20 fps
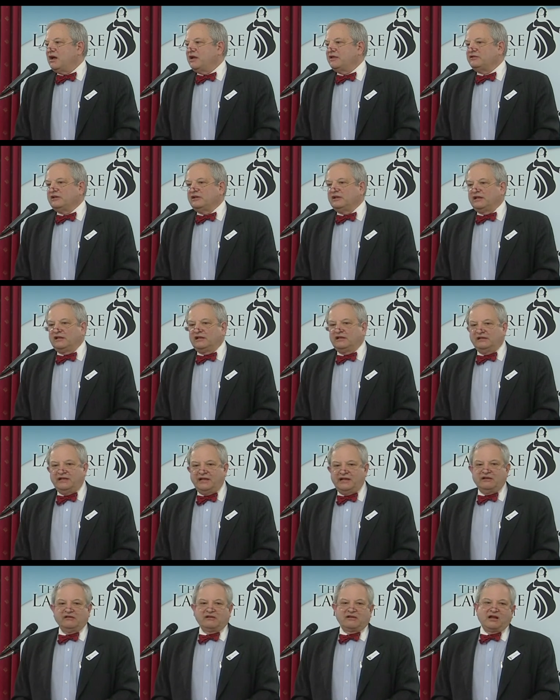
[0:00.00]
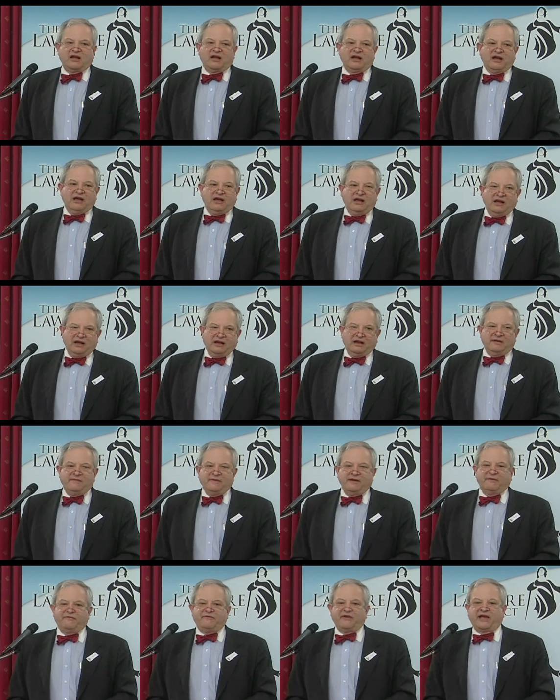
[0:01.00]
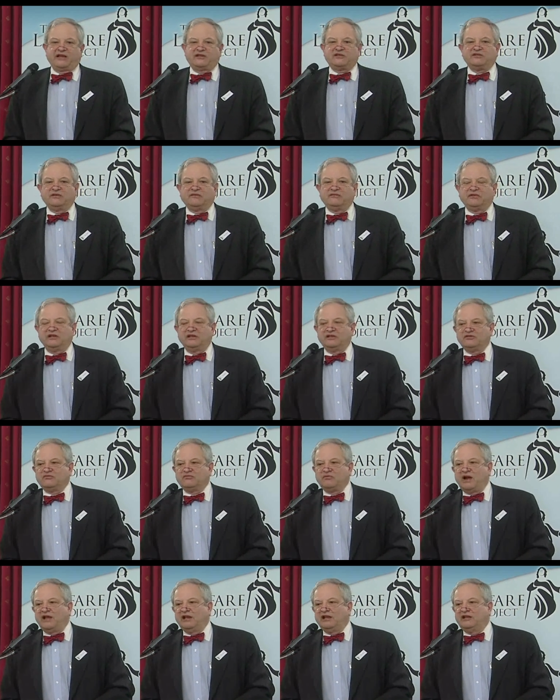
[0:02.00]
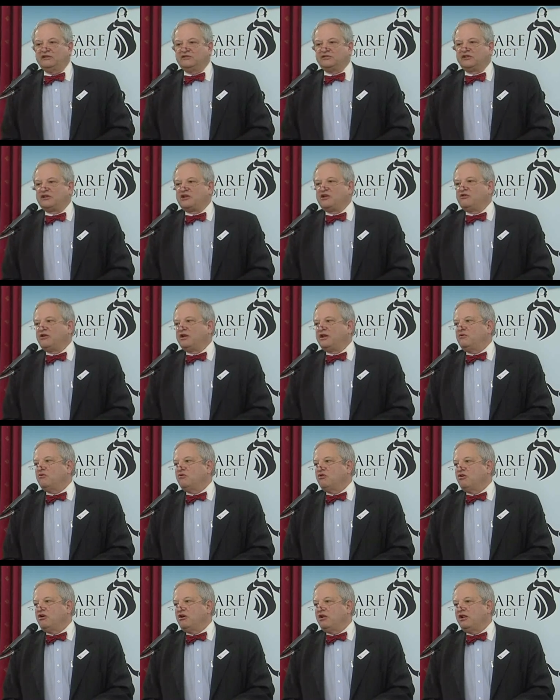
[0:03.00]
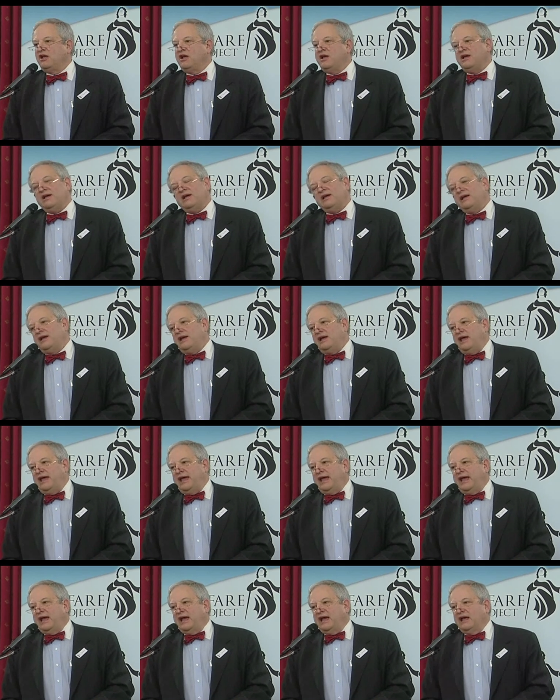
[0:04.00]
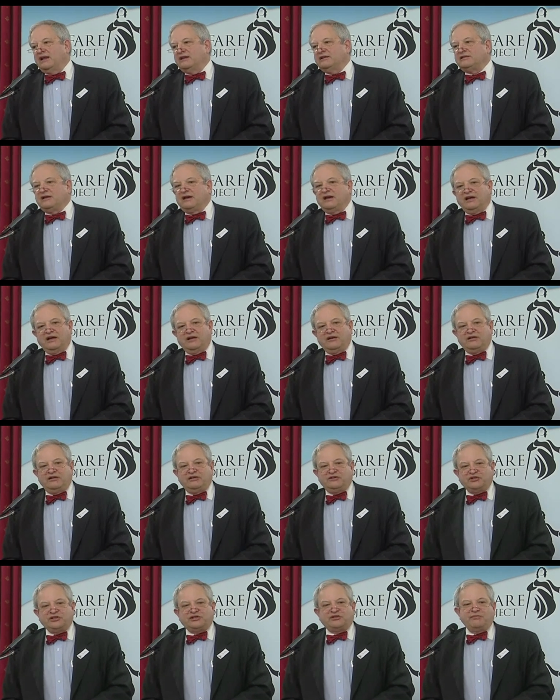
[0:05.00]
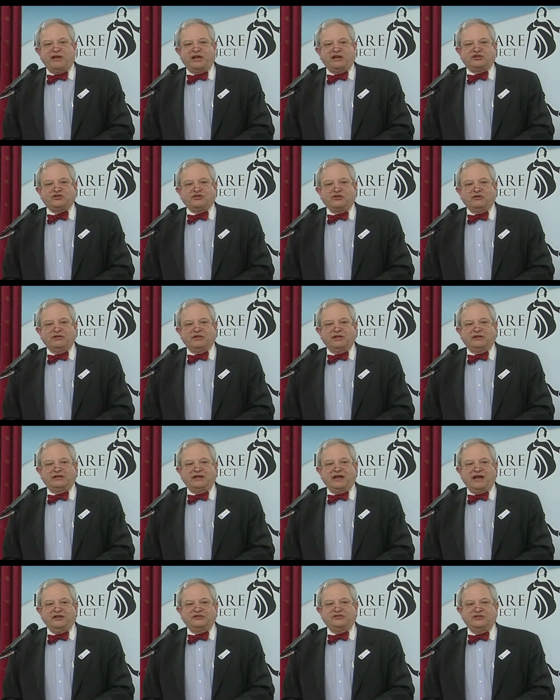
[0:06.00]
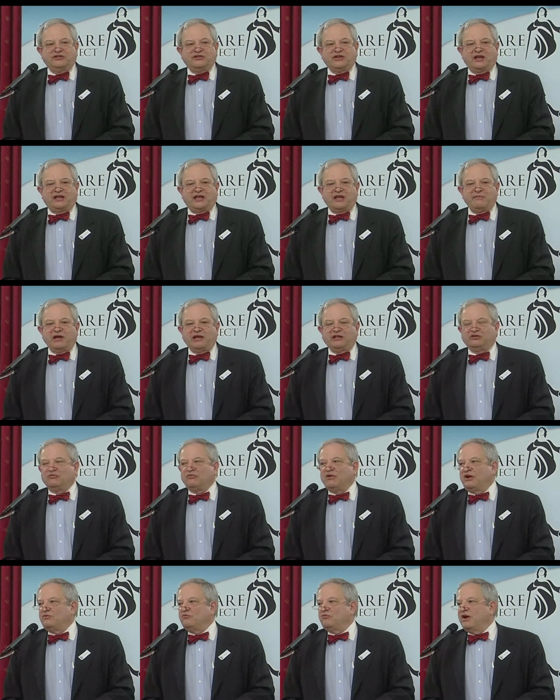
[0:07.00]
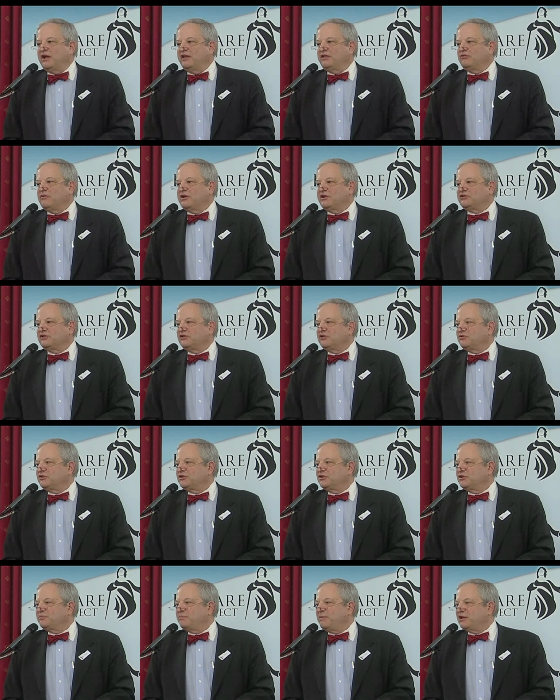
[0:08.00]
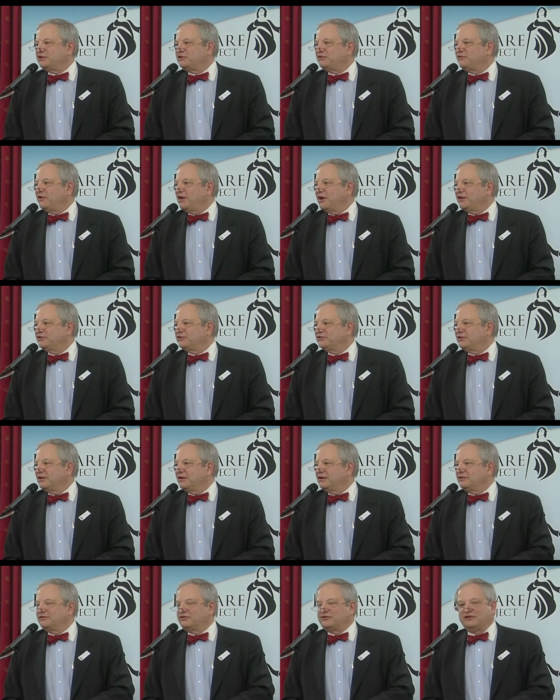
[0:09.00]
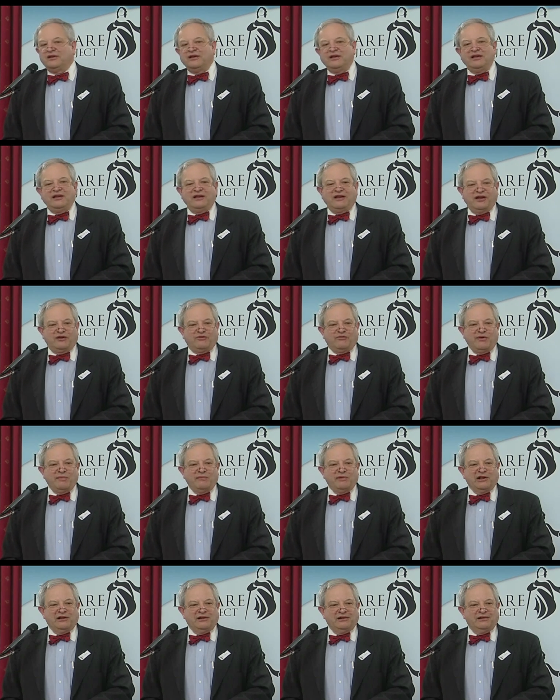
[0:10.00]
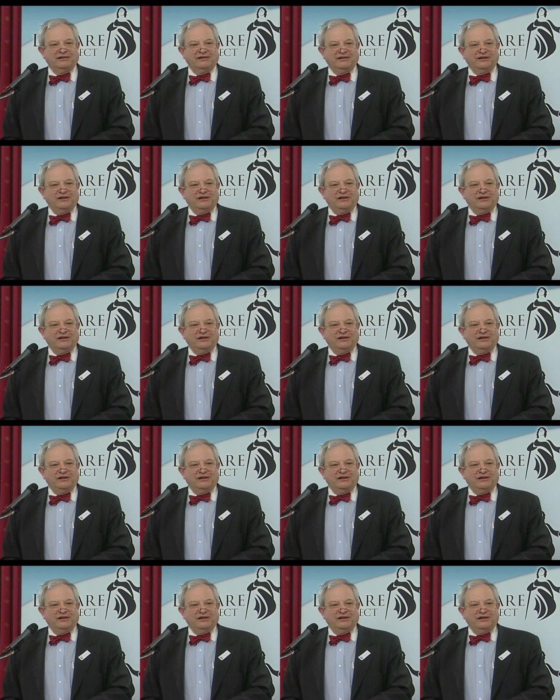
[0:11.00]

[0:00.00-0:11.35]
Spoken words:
on the legal effects of the Israeli security wall. And just to make sure that the ICJ came out the right way, the resolution specifies that it's a criminal